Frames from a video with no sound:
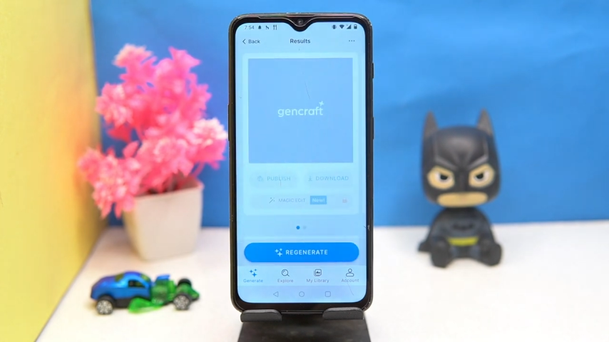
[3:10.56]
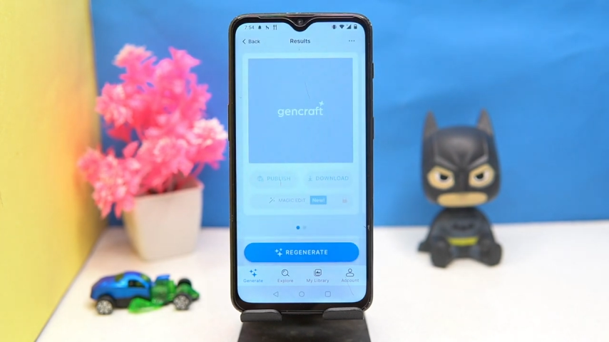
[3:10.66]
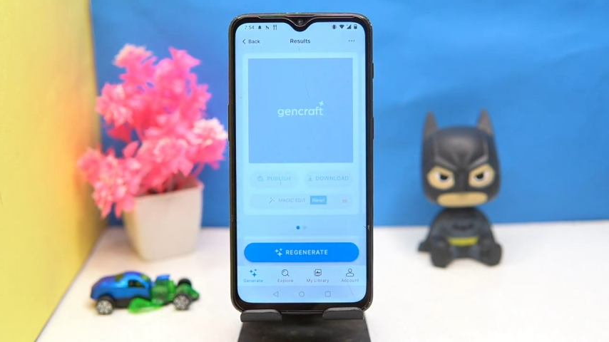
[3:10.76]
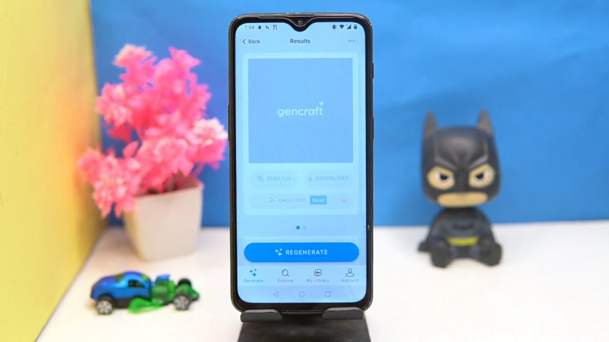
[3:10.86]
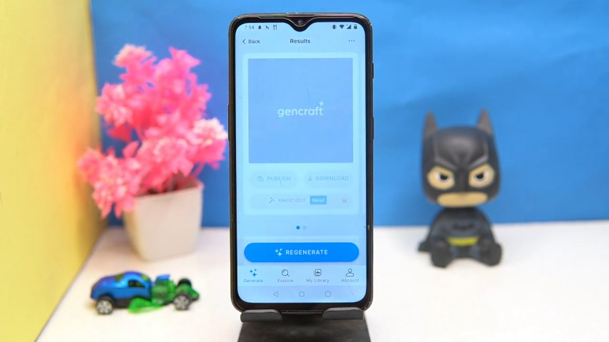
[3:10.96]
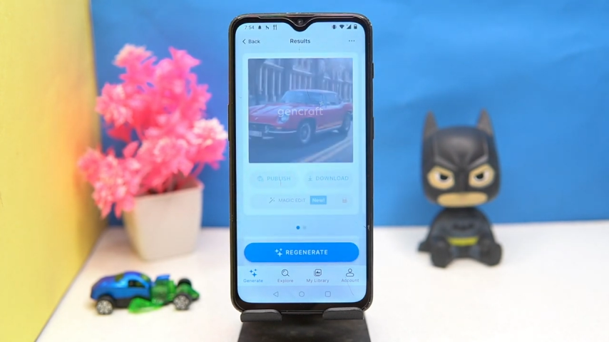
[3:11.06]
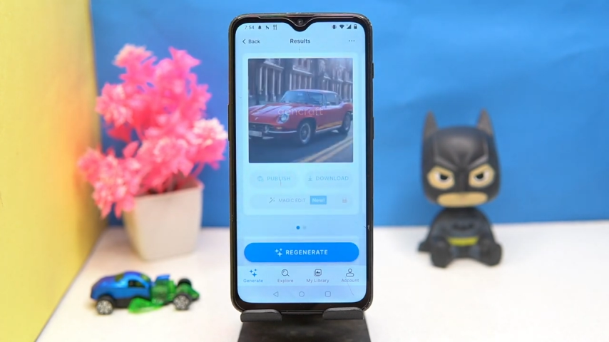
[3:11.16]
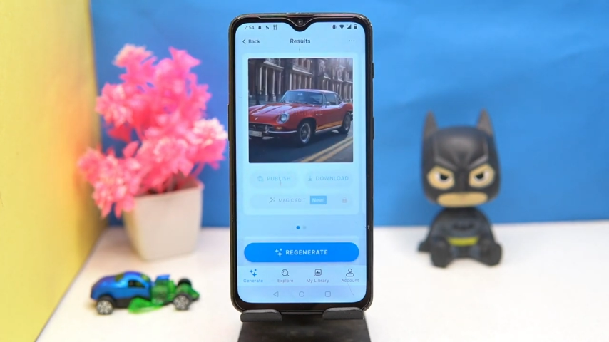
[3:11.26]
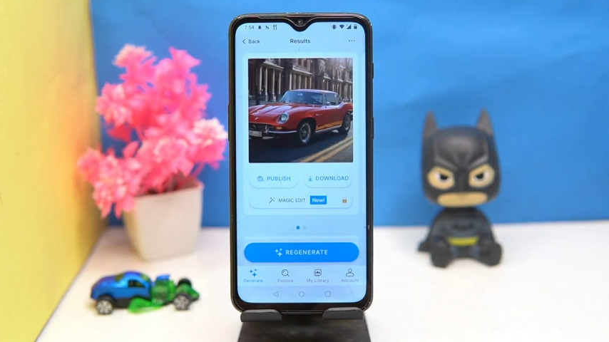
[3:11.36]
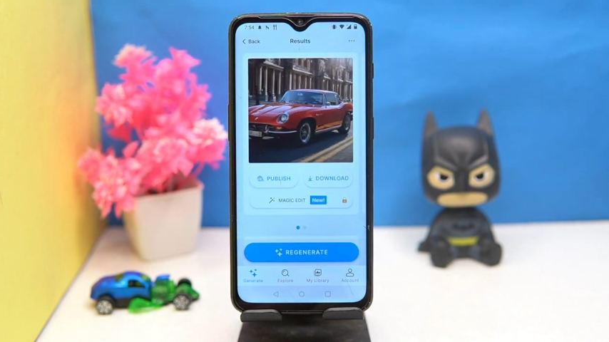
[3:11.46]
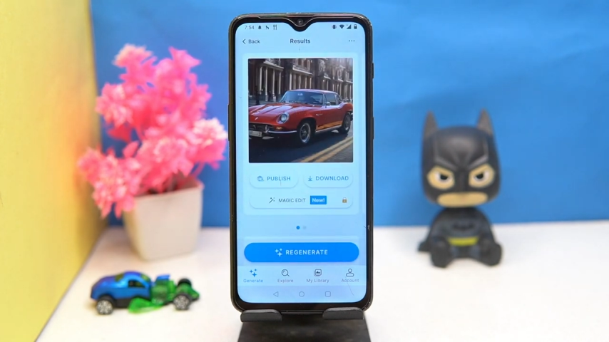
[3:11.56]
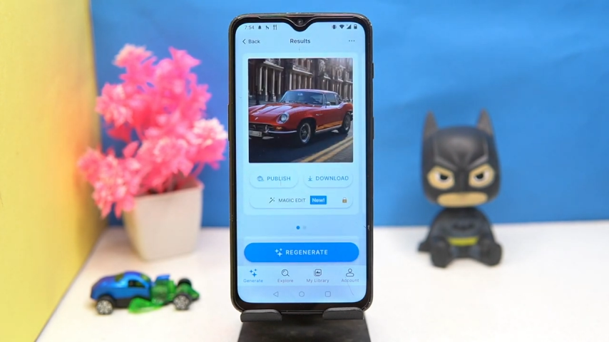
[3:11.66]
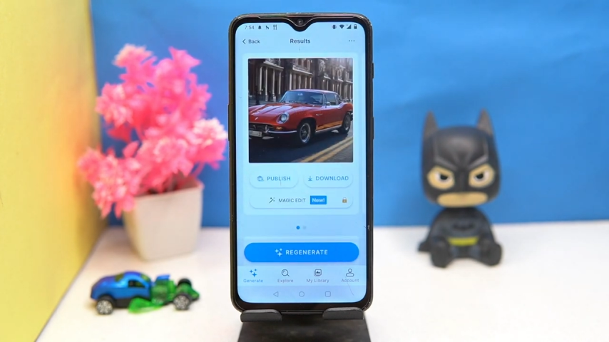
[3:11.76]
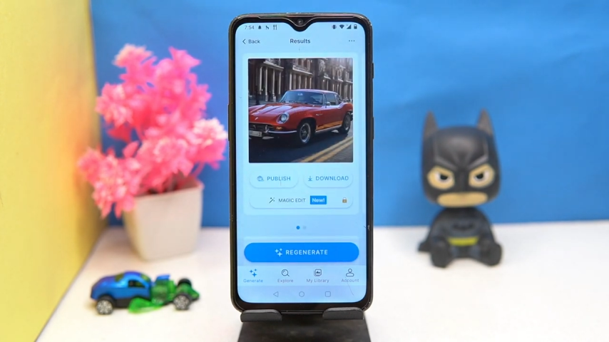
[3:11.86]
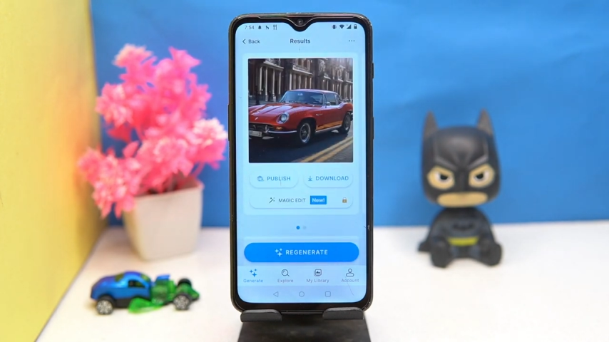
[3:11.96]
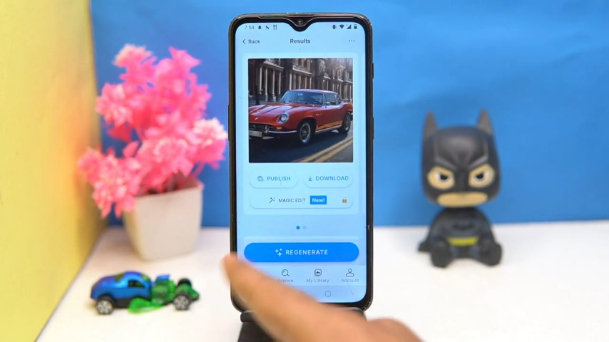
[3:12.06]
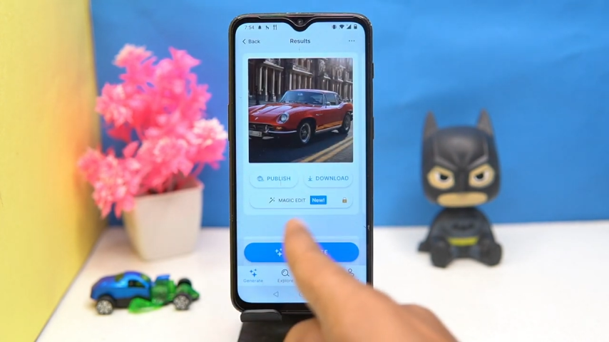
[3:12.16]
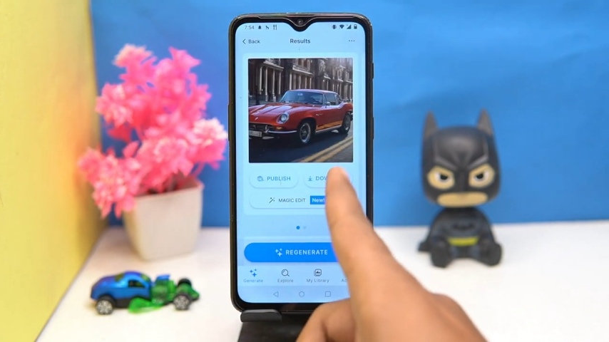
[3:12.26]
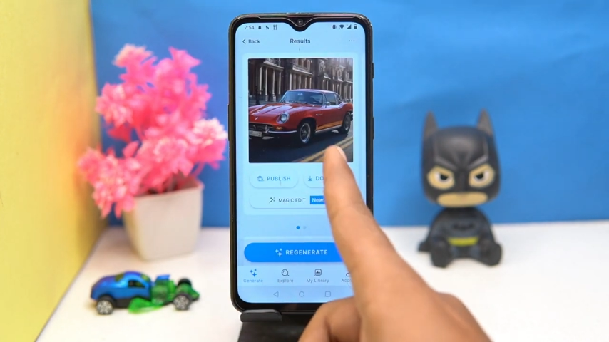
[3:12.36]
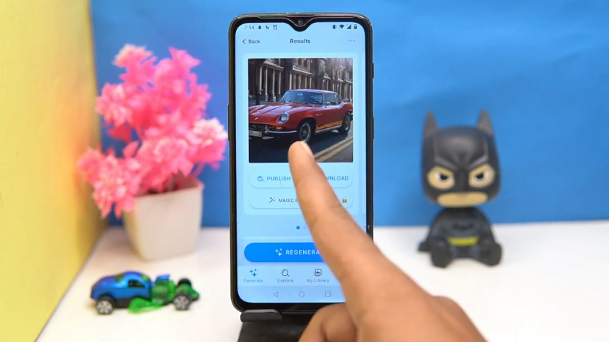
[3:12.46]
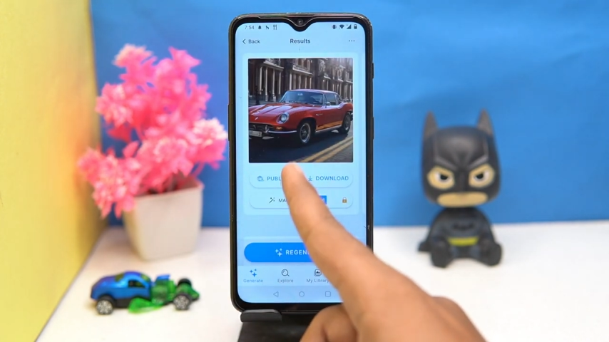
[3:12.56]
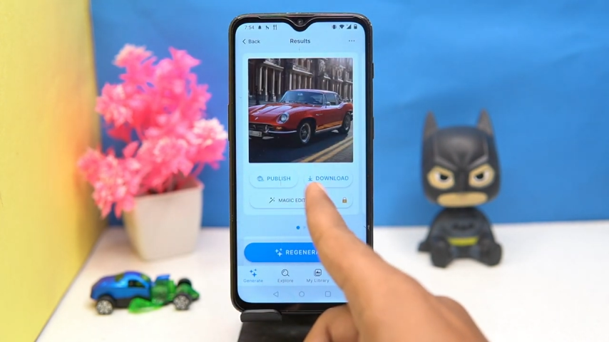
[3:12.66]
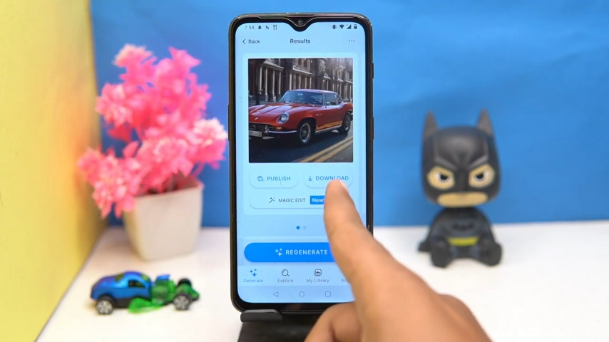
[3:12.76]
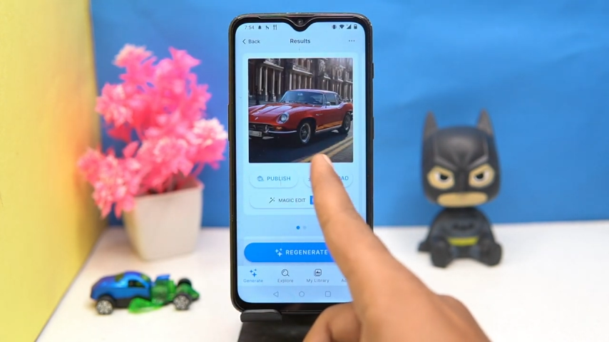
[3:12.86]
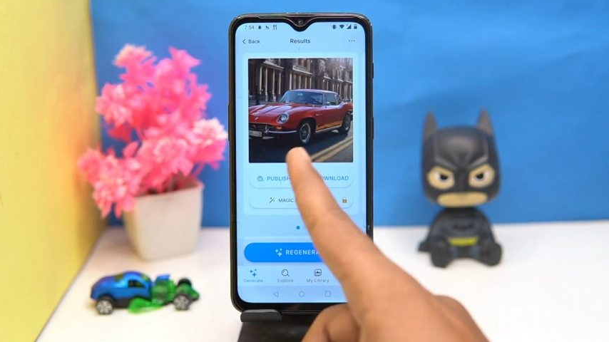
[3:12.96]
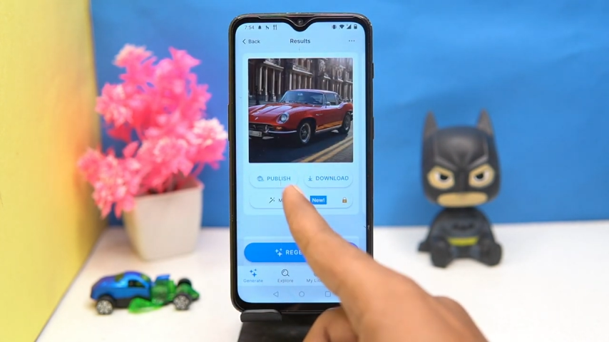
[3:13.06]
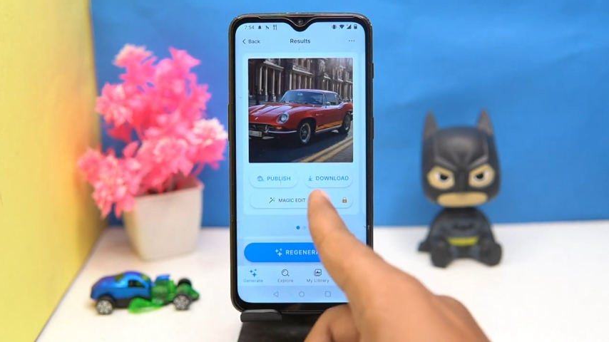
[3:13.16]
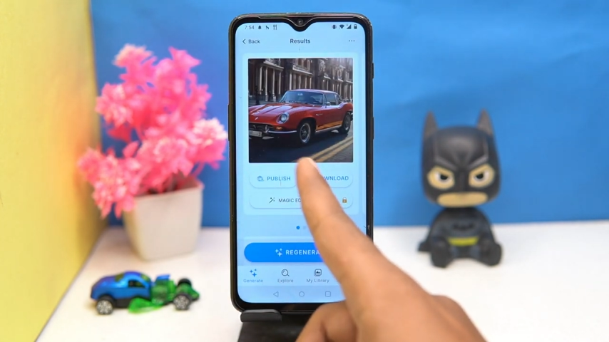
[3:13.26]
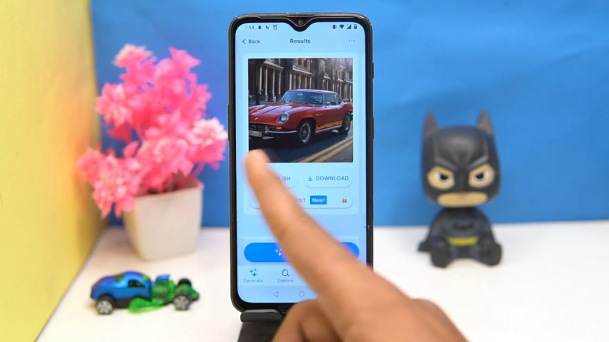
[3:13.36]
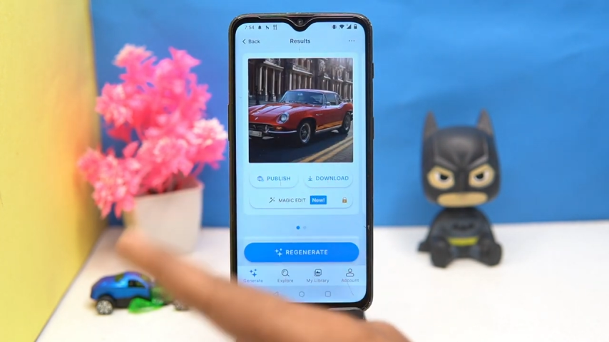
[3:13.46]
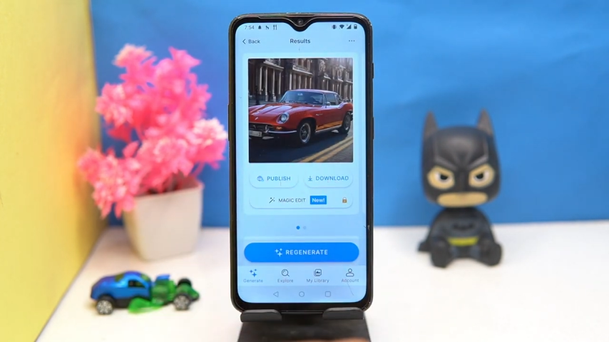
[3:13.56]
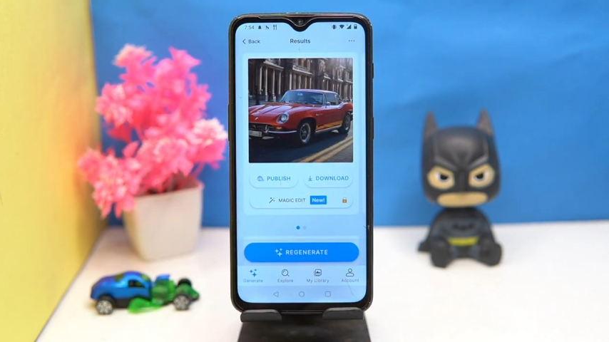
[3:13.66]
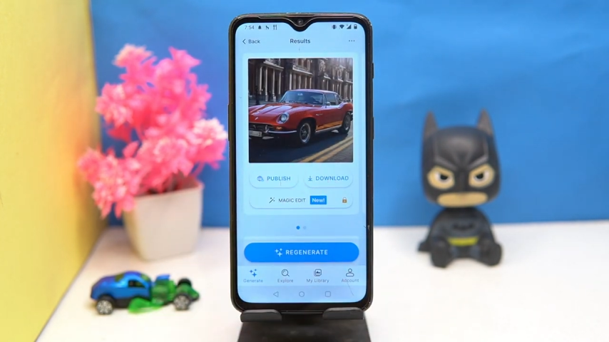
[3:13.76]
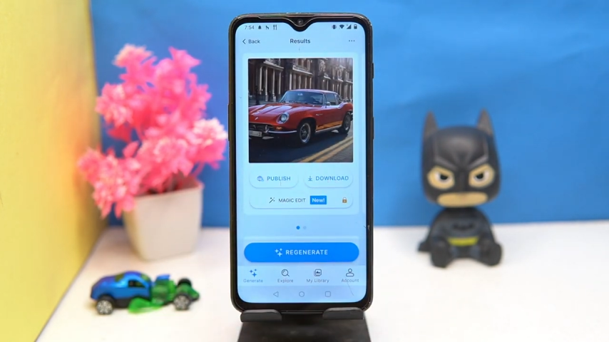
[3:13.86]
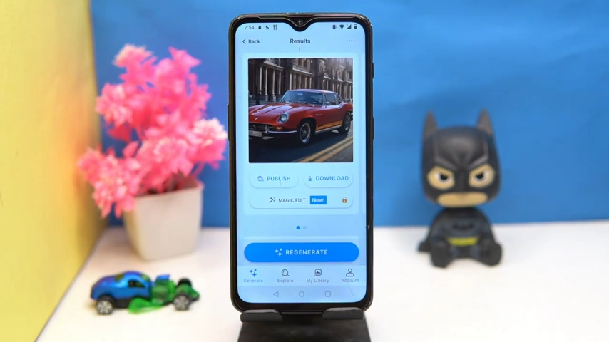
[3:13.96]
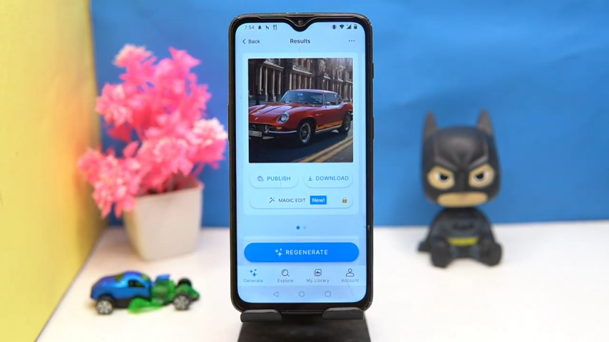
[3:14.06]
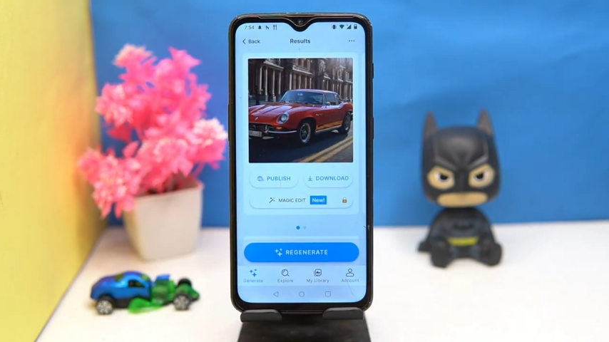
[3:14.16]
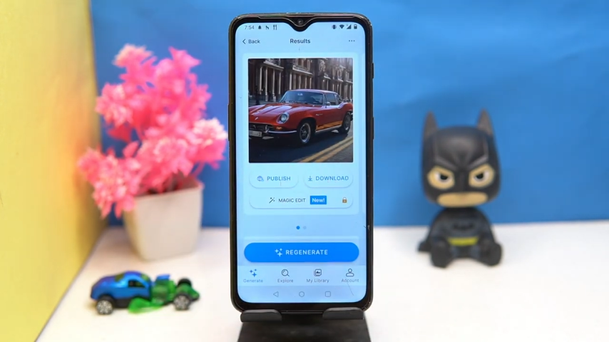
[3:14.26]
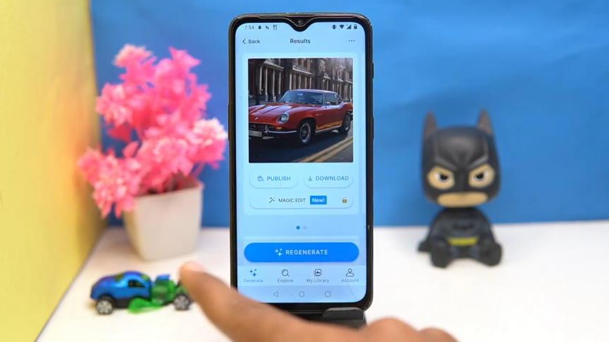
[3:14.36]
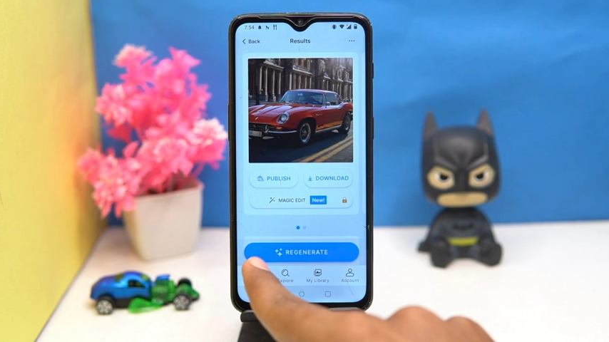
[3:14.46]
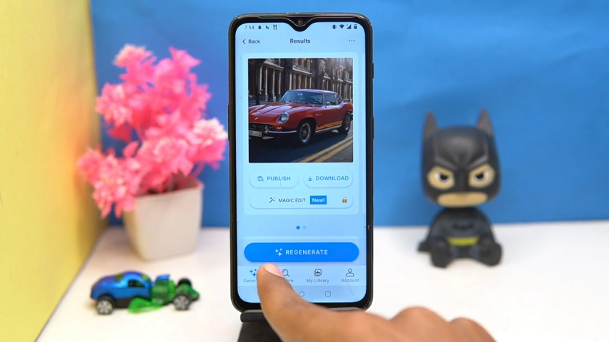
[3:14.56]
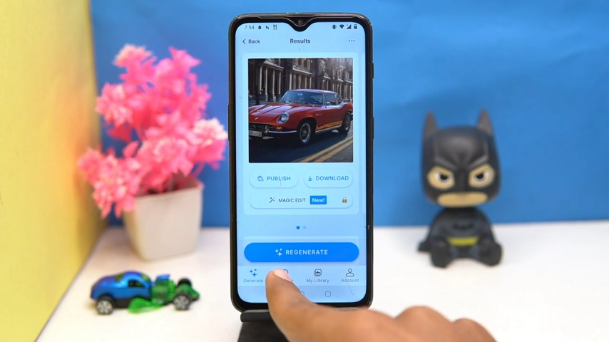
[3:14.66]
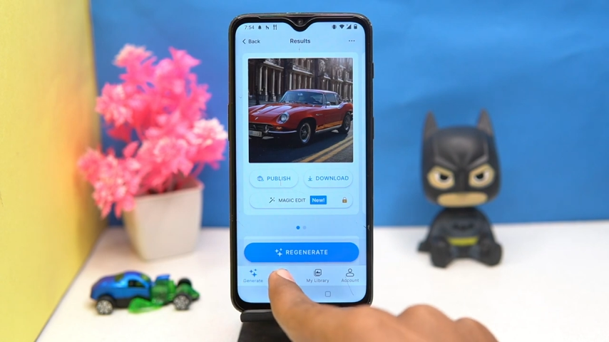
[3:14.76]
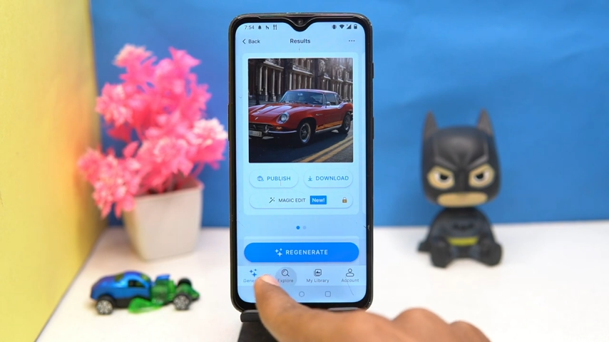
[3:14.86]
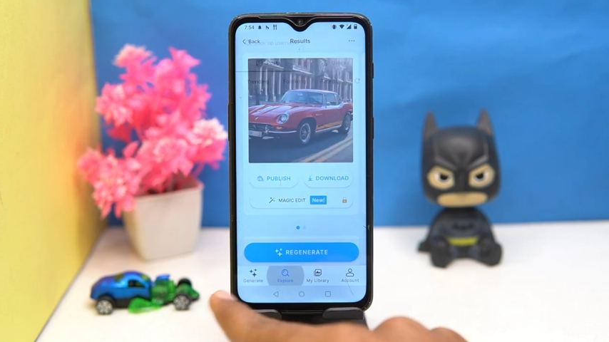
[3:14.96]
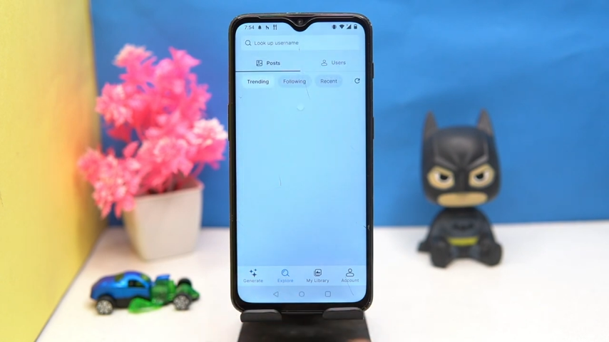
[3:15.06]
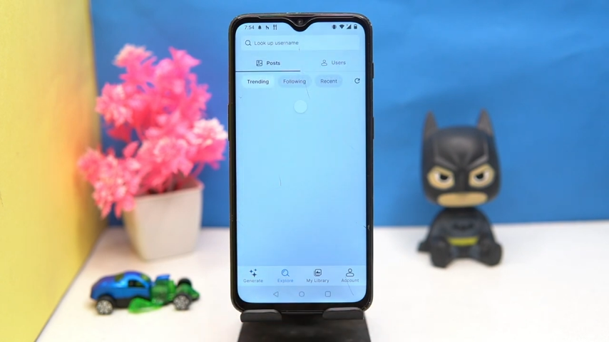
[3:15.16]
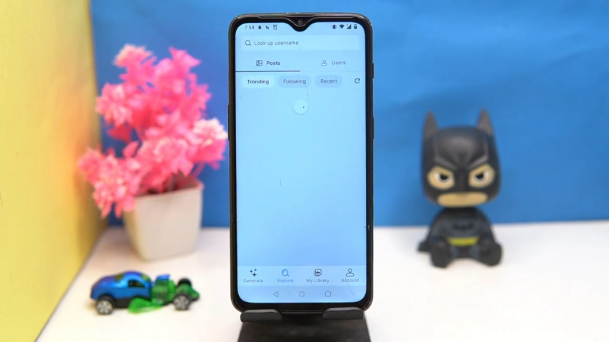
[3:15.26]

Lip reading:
Nobody's mouth can be seen.